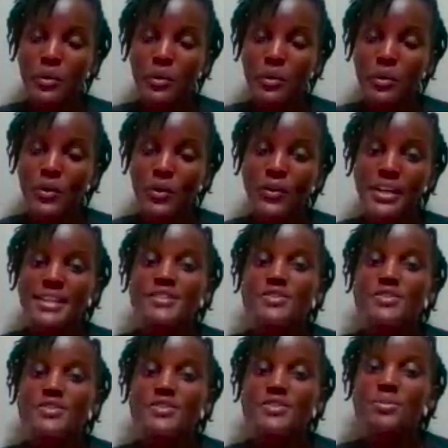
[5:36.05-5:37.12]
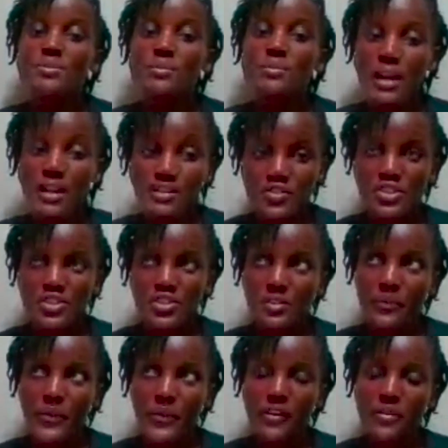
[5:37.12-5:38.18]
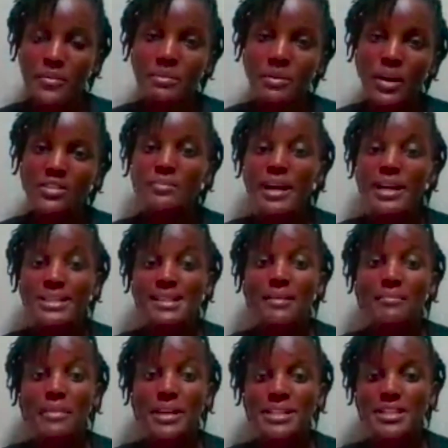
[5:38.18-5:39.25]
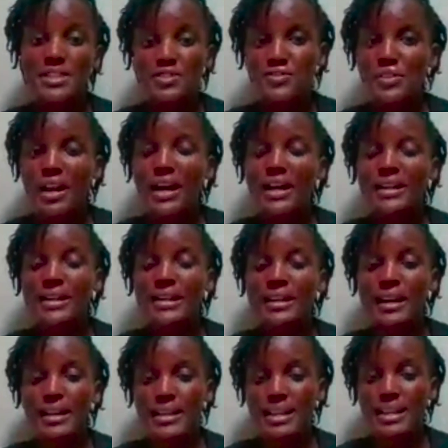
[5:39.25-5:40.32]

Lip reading: I remember one of the mothers that I met in Turkana, her name is Dorcas.